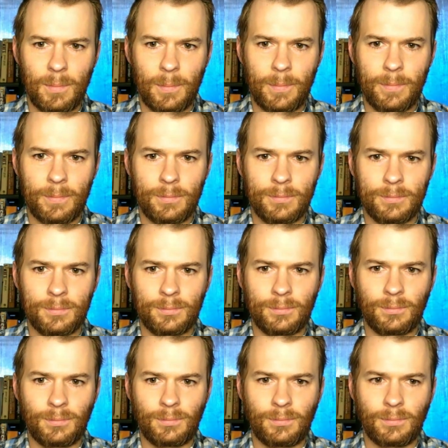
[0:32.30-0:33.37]

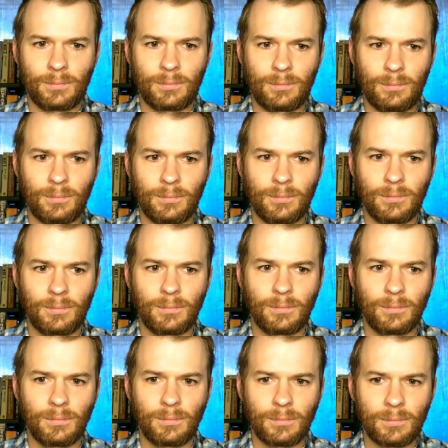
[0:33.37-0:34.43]

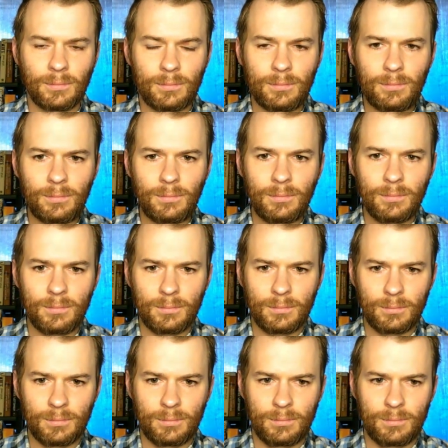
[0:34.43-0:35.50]

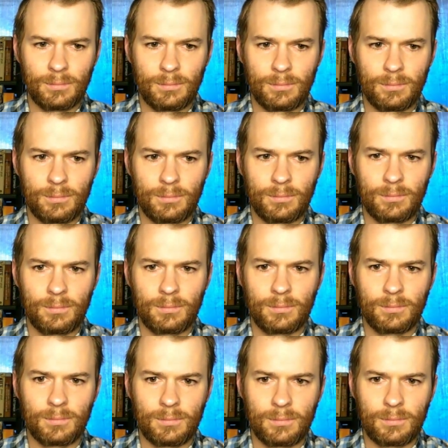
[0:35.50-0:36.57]

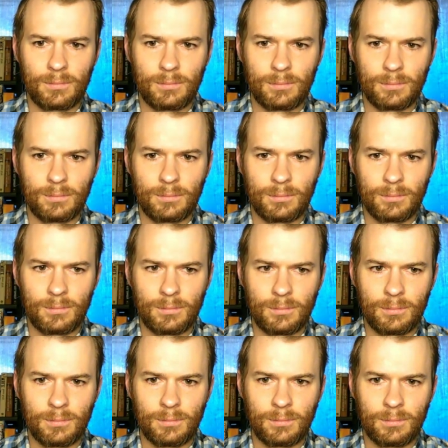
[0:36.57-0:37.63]

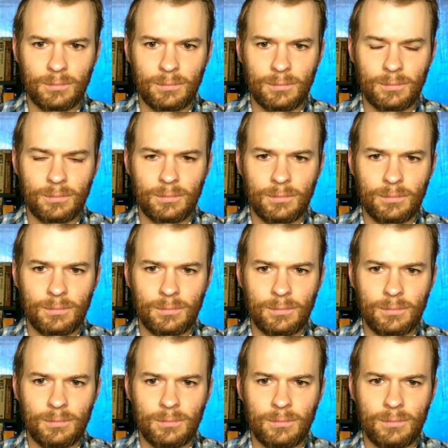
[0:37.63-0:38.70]

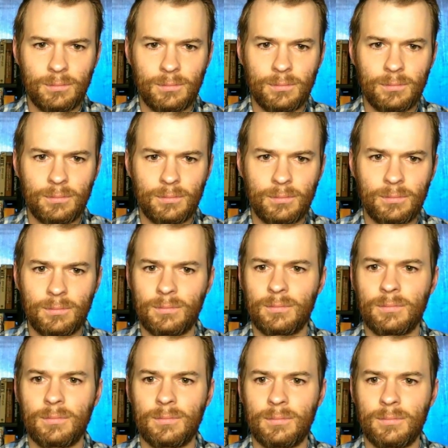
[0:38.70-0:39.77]

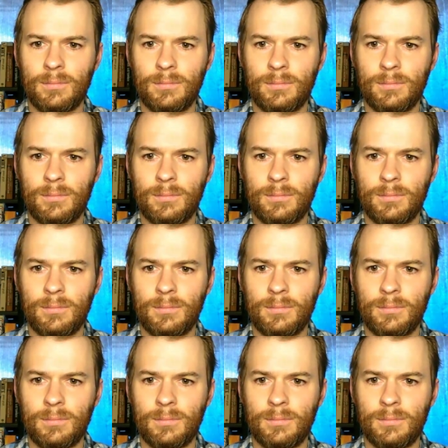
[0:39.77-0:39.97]
(silent)